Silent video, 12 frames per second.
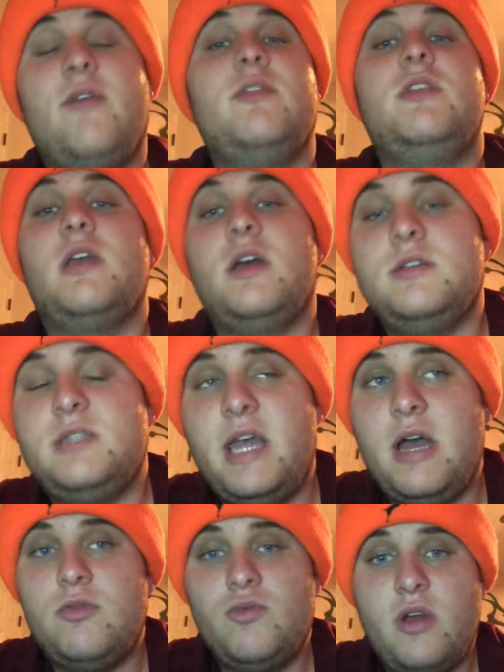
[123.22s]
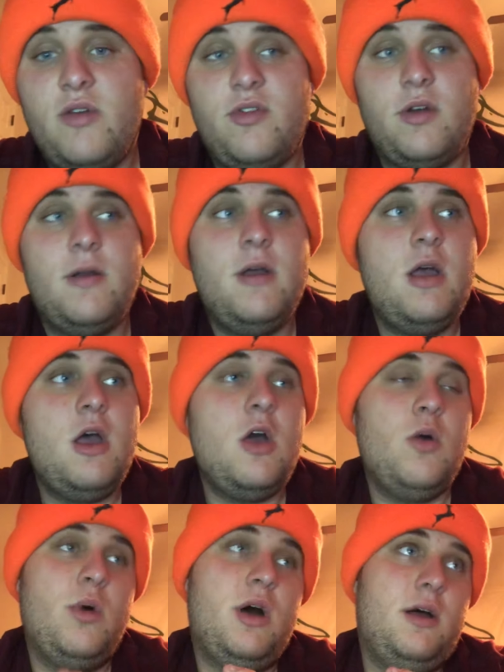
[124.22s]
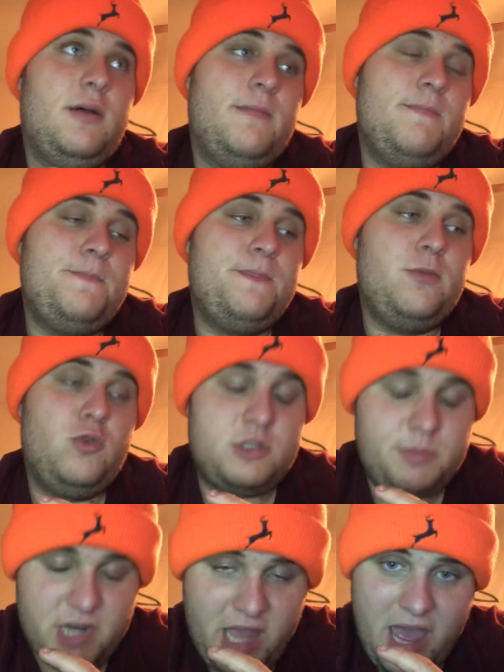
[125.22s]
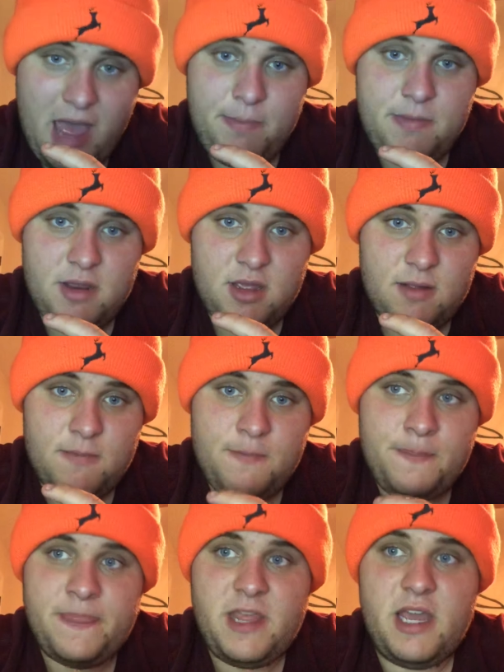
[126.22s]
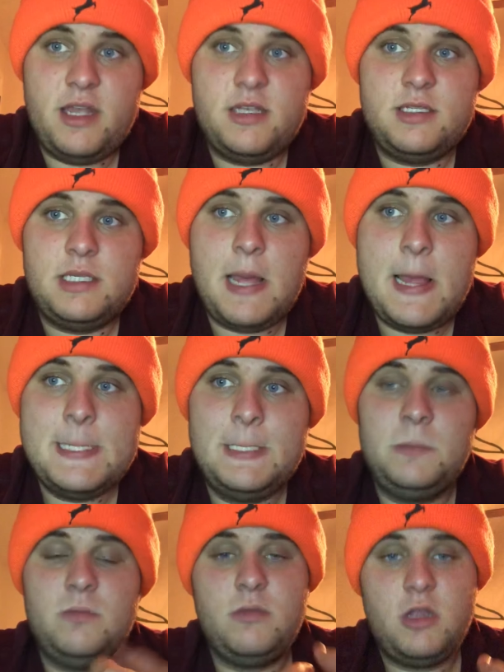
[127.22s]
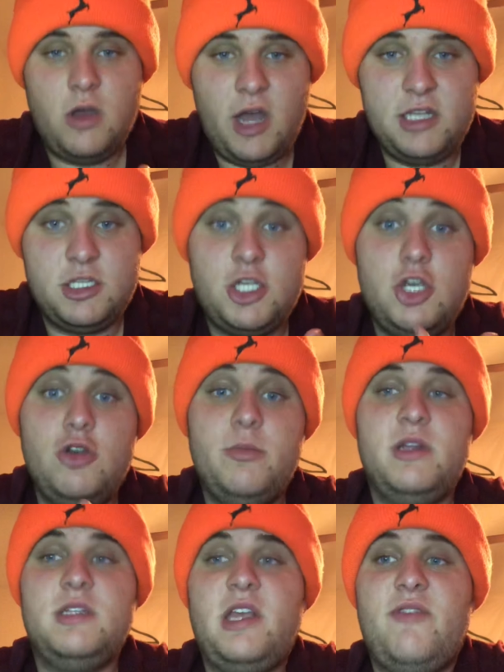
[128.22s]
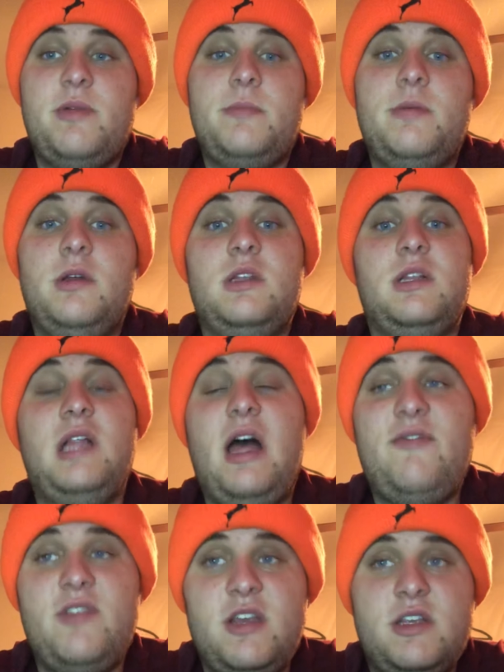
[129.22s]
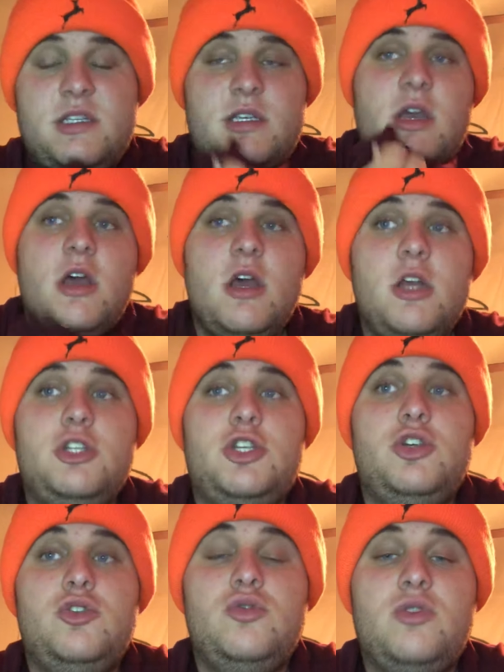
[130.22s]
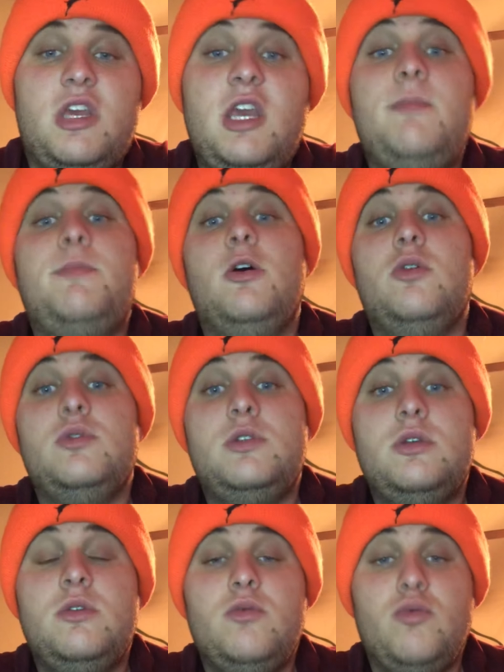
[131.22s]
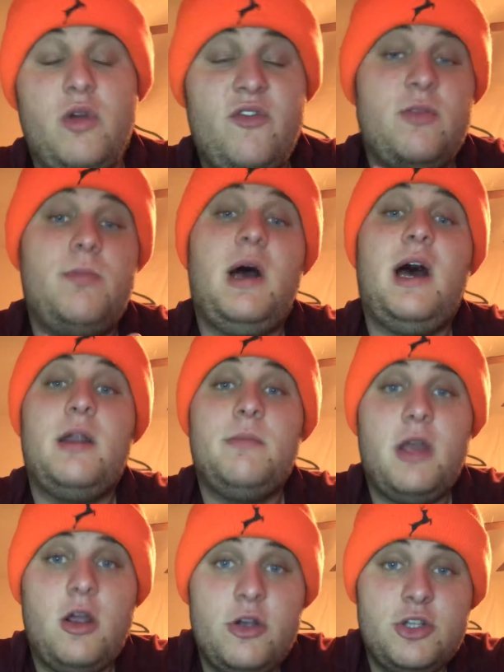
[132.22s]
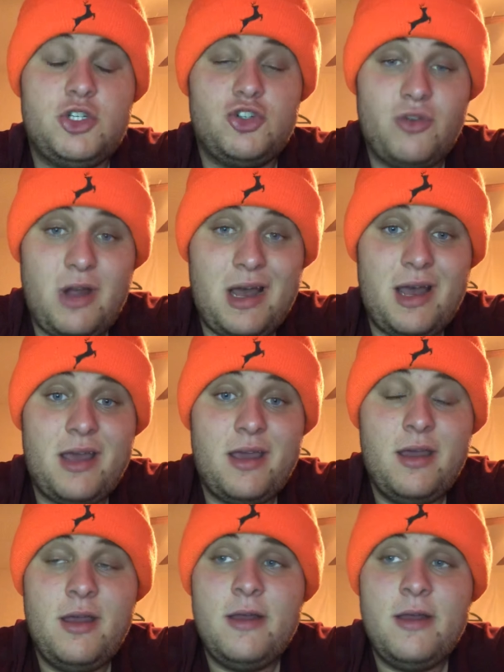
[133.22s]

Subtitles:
everything else downriver. Well, what's been happening is us humans have been building levees to keep those river bottom areas dry